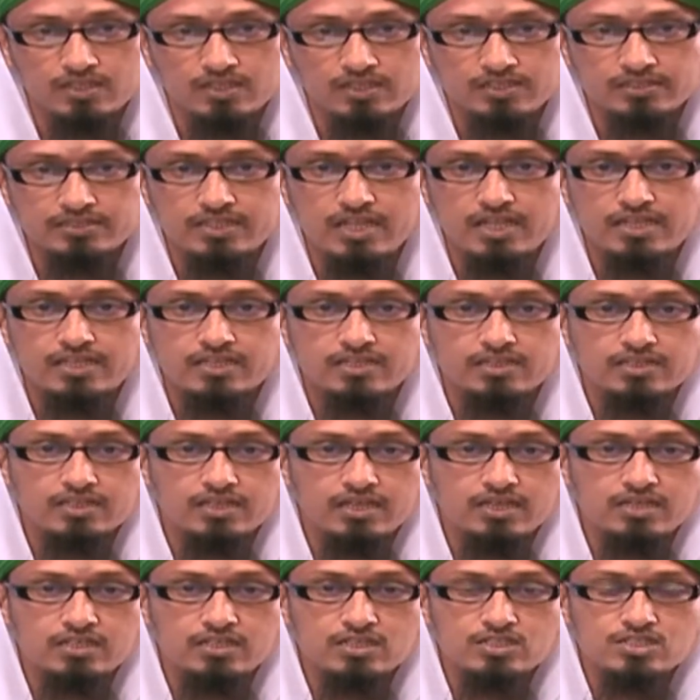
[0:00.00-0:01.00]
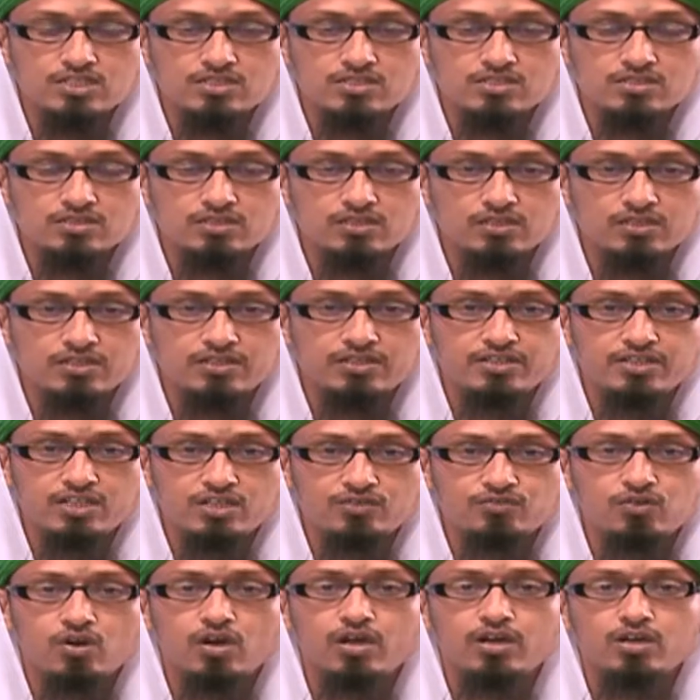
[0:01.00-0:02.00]
then it is
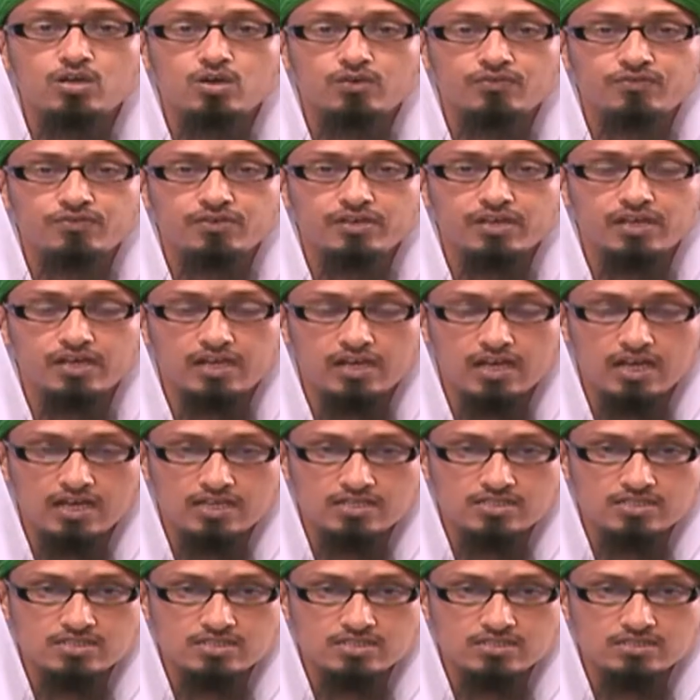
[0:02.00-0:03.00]
devoid of ikhlas.